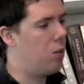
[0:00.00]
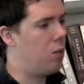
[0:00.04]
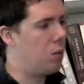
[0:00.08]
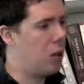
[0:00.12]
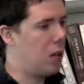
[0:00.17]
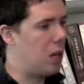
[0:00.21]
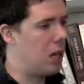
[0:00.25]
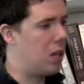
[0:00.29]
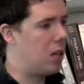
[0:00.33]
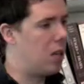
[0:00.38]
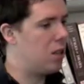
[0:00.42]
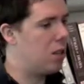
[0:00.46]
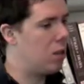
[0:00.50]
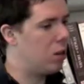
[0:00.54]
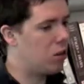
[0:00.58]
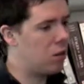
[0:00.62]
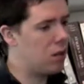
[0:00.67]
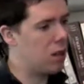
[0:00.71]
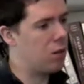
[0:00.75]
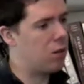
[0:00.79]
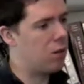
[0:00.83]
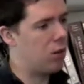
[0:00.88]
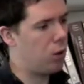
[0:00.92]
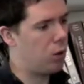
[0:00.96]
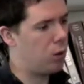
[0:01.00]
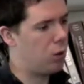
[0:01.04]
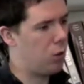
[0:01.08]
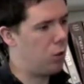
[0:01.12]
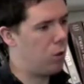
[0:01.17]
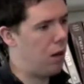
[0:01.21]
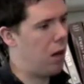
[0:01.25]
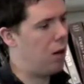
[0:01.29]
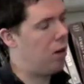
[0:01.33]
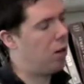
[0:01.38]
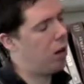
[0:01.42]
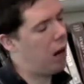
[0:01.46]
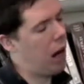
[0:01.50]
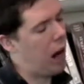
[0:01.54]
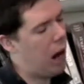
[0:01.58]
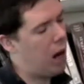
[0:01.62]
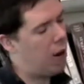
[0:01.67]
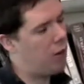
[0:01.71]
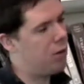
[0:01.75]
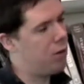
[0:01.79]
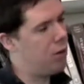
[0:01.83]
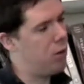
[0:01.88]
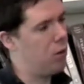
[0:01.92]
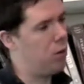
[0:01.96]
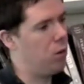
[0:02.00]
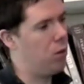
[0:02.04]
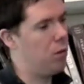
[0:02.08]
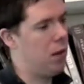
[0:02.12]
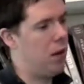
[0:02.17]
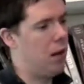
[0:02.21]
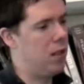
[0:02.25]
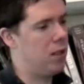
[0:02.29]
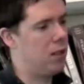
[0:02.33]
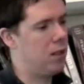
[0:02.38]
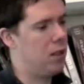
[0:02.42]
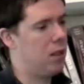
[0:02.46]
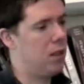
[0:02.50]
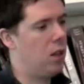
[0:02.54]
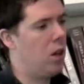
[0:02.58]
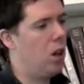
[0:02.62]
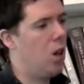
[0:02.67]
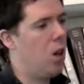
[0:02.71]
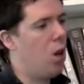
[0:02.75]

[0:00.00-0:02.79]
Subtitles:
piece using vocal or half vocal mask,